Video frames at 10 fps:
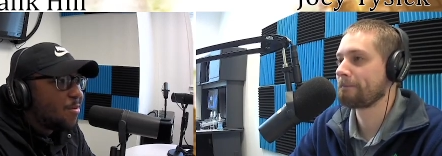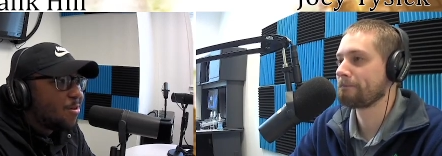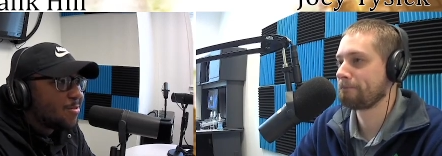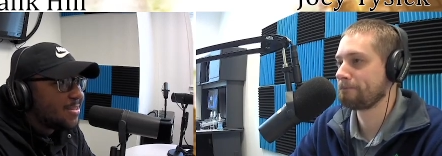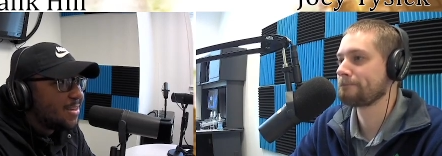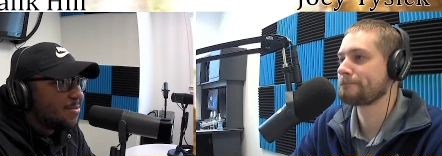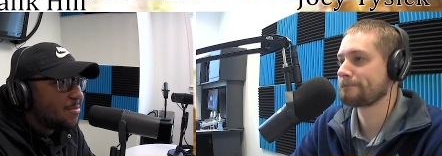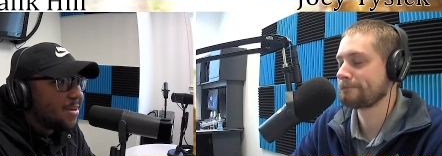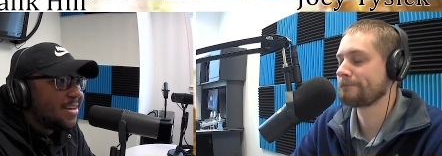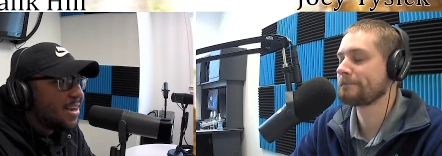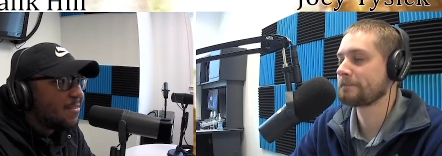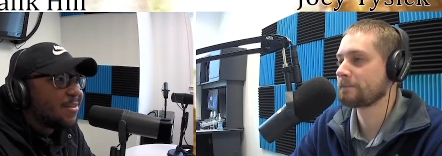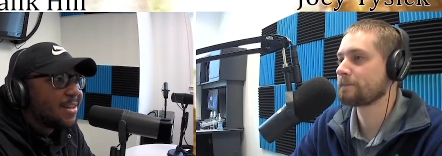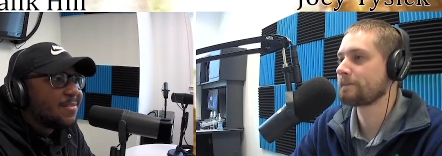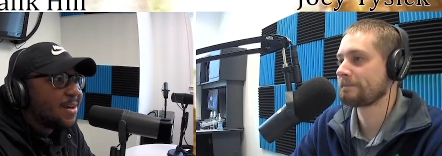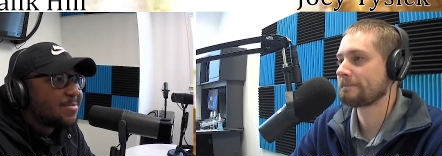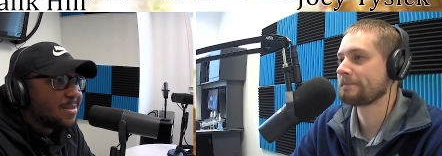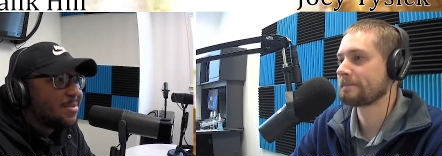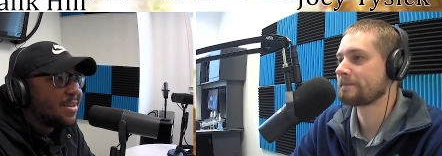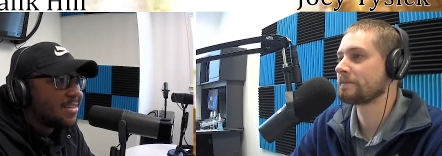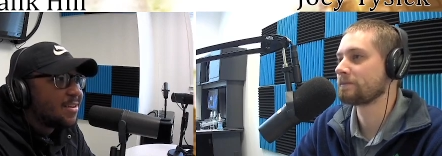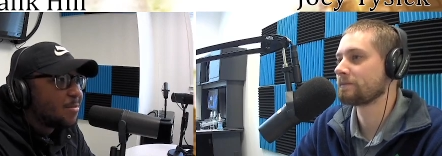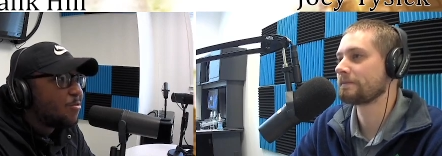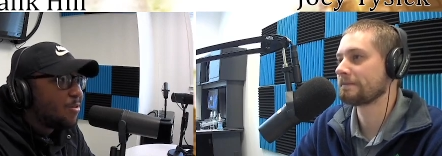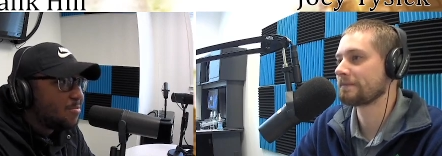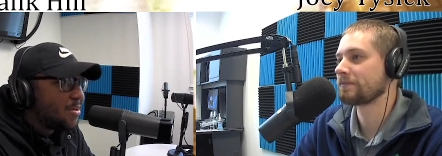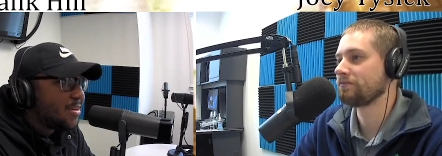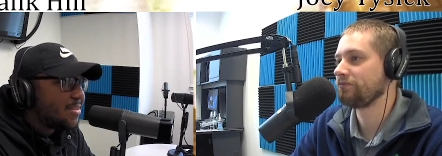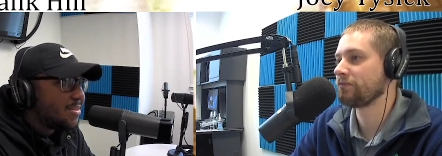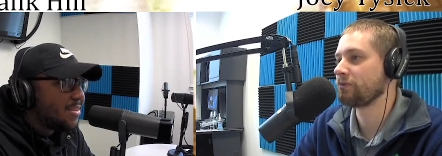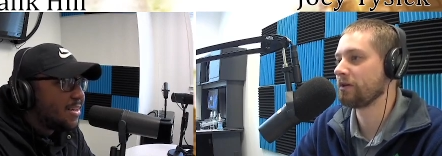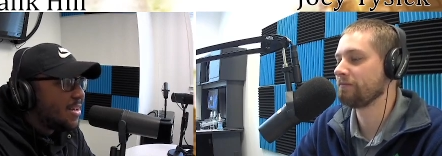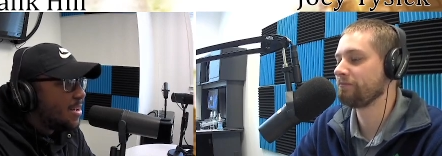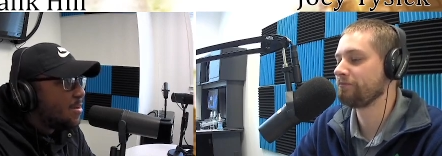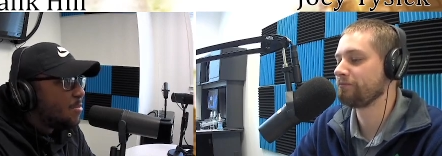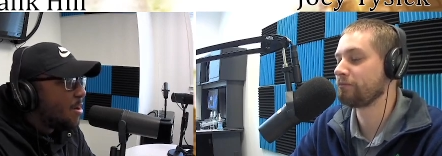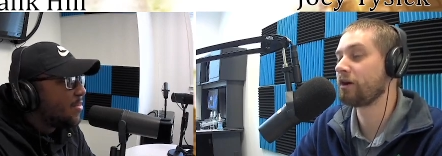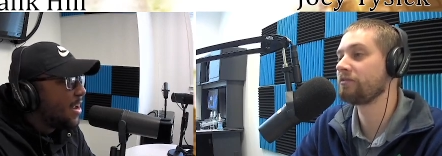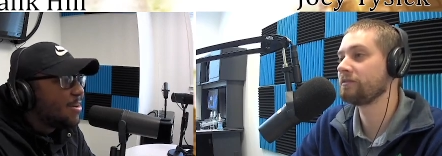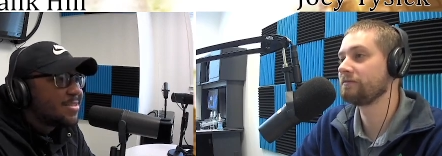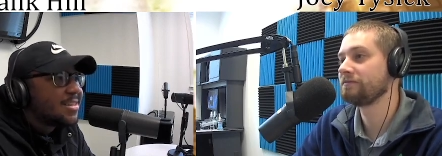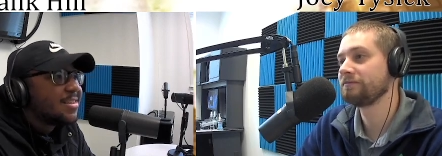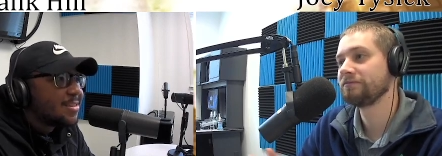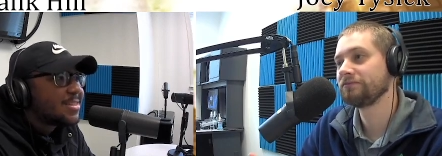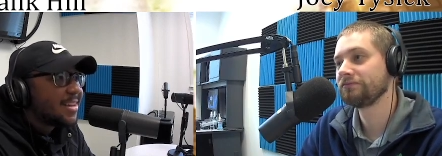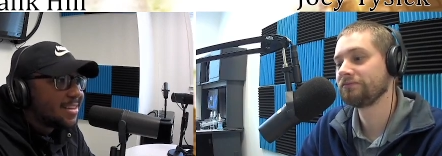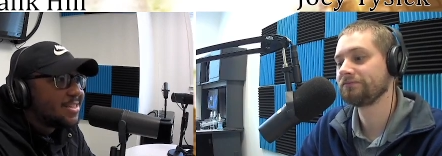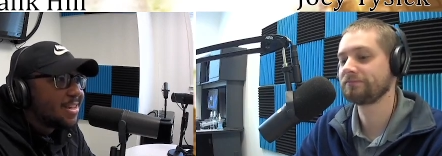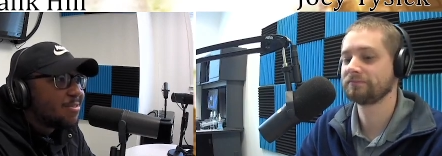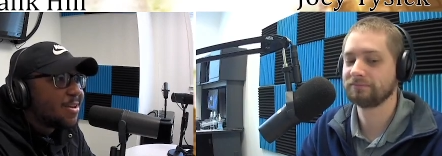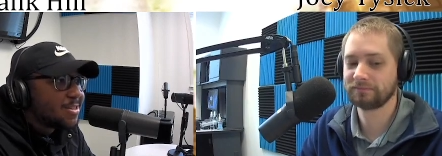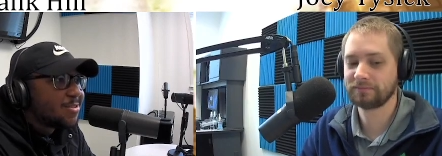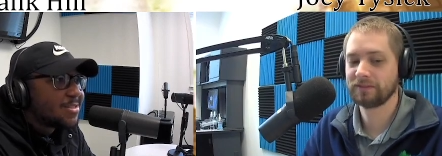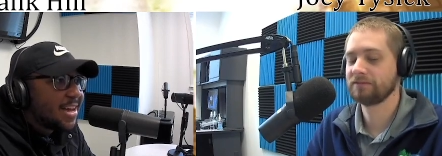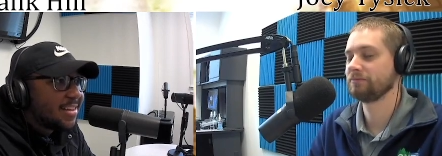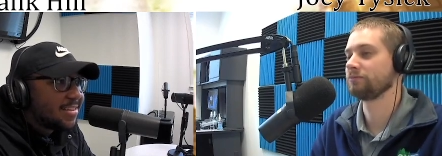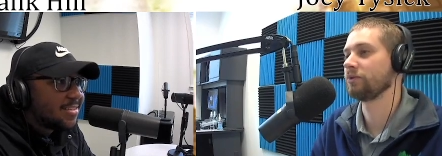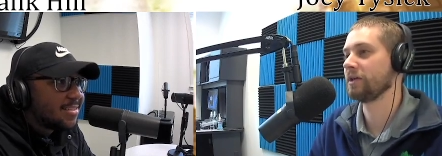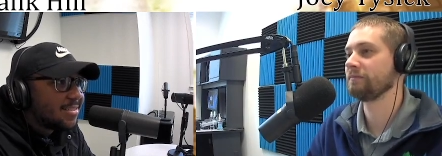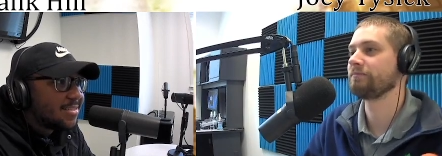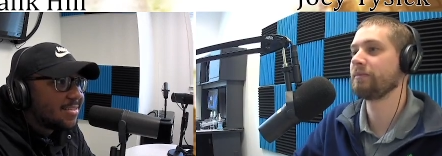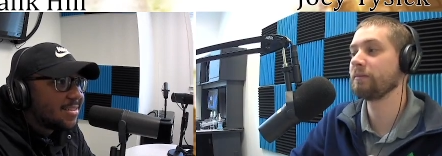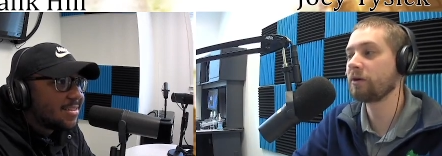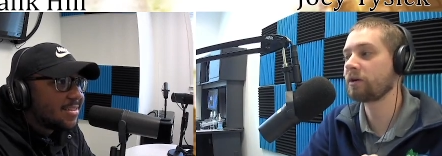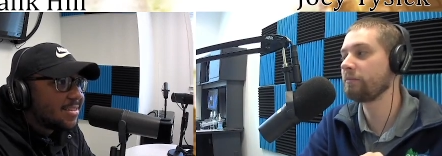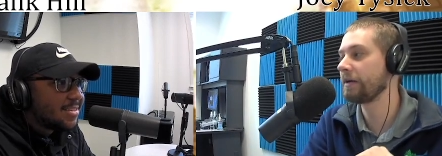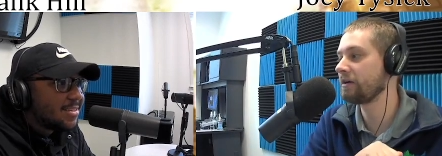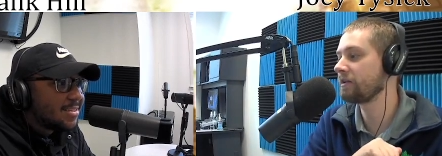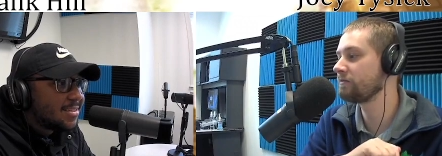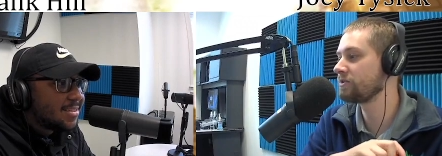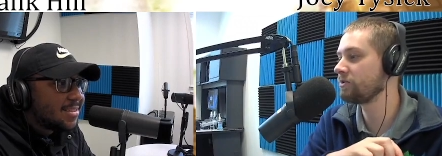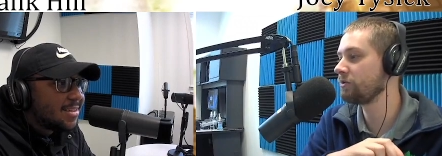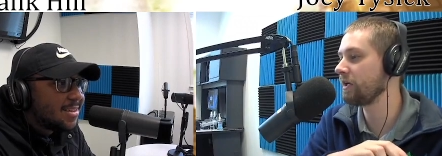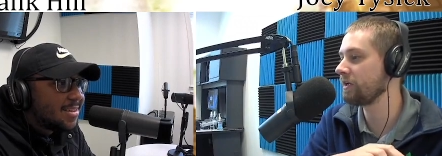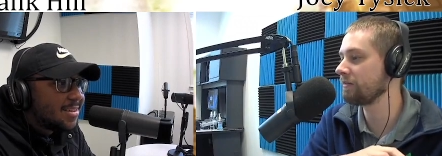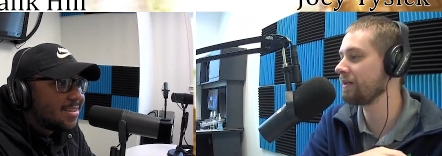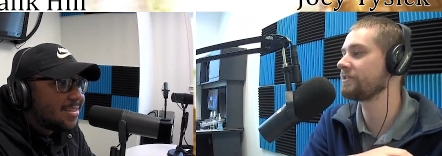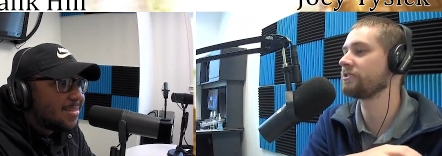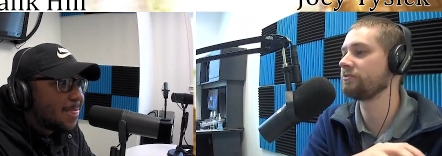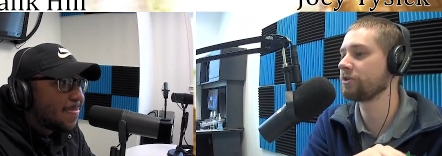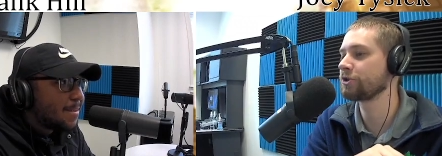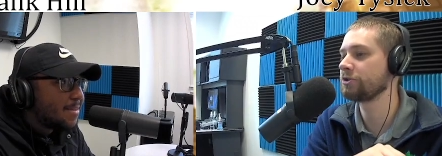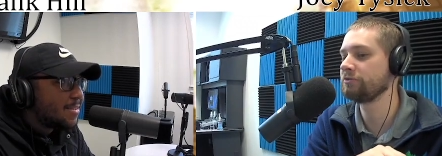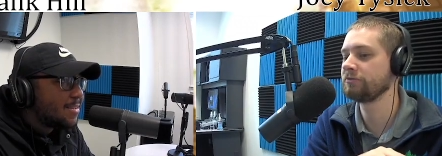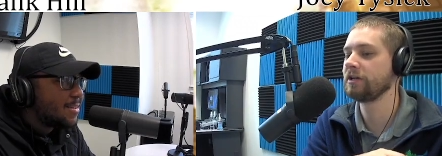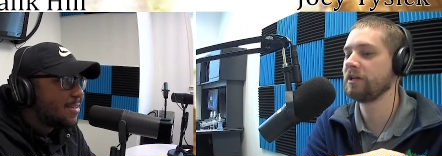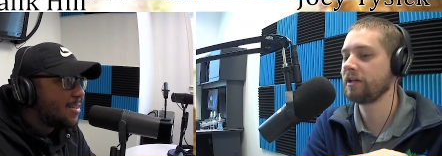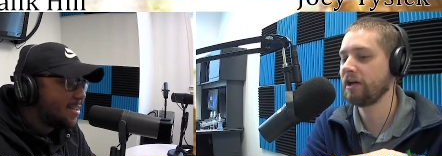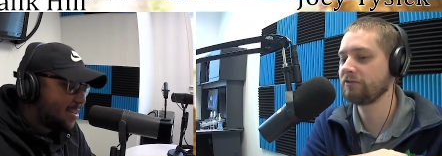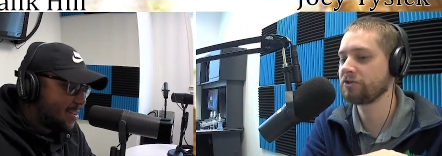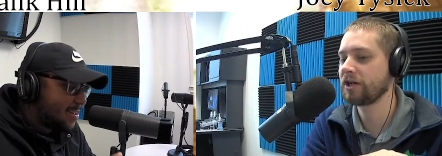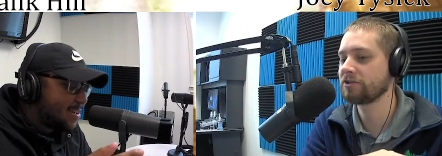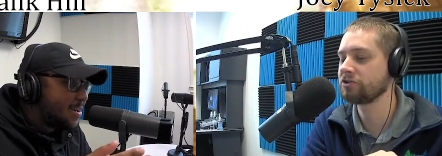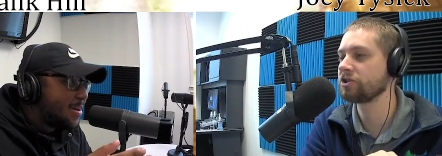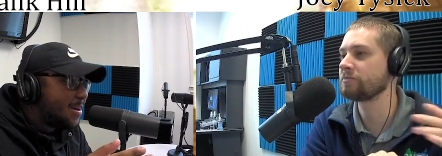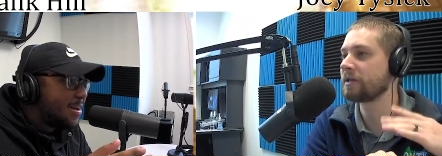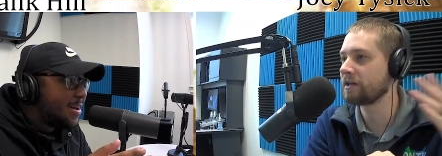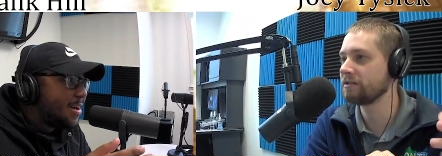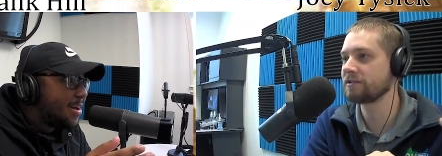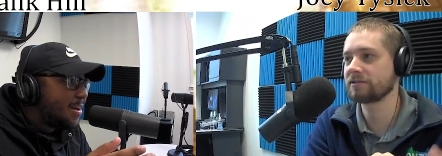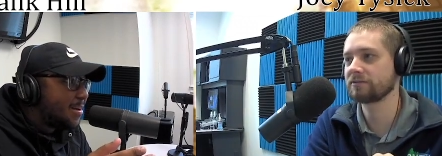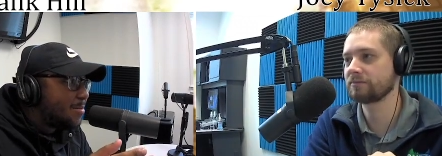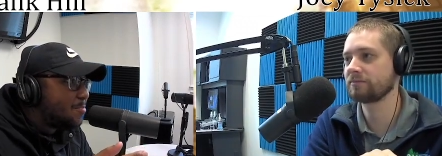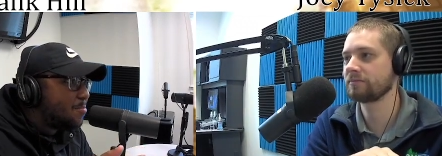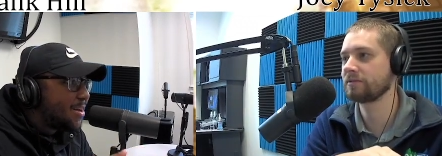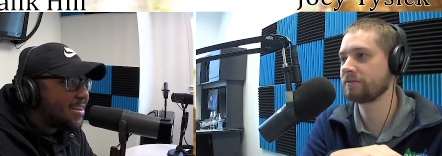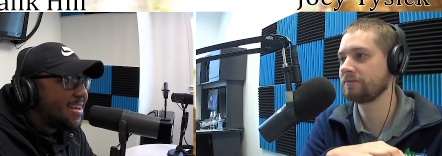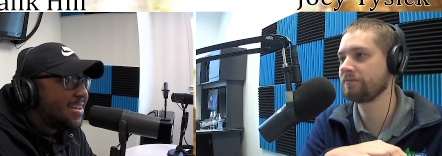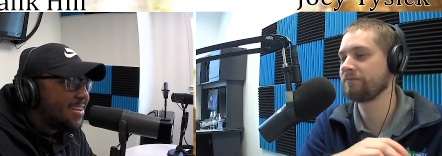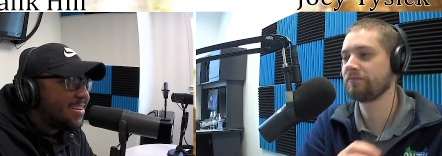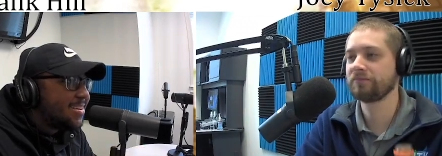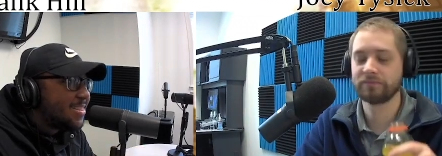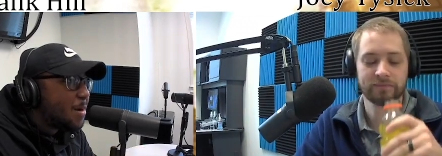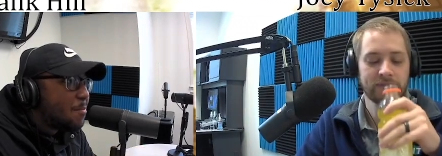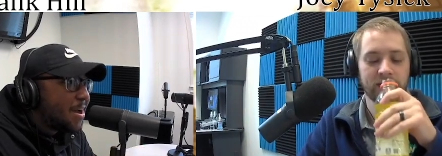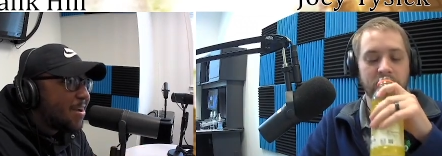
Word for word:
Speaker 1: Pro Bowl receiver, but he never lived up to being the number one pick. Right. Marvin, Marvin Harrison looks like a generational talent.
Speaker 2: Right. People are comparing him to a lesser version of Calvin Johnson just because.
Speaker 1: But in the